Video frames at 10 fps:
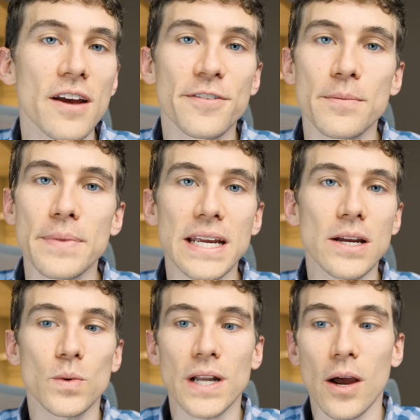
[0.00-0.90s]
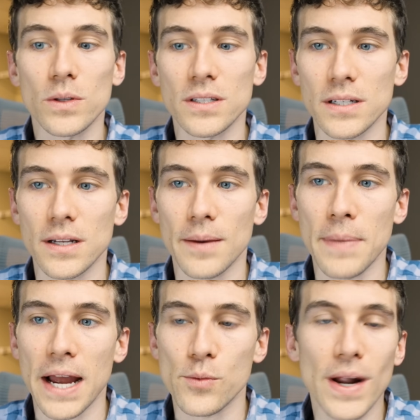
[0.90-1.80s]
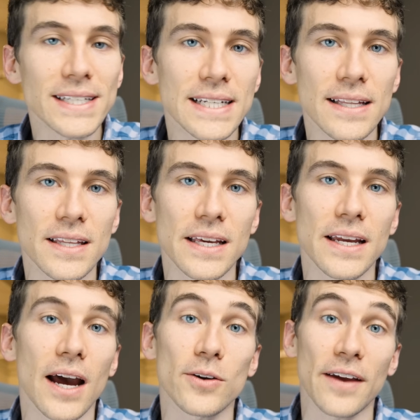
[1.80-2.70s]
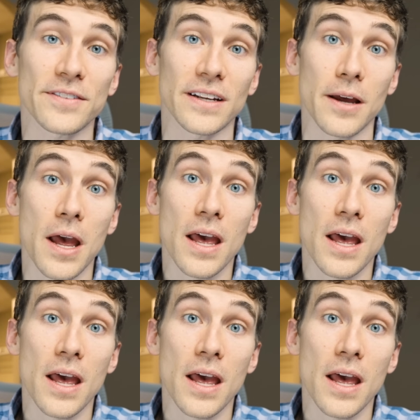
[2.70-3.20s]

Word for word: For me, when I was in my residency, I would have to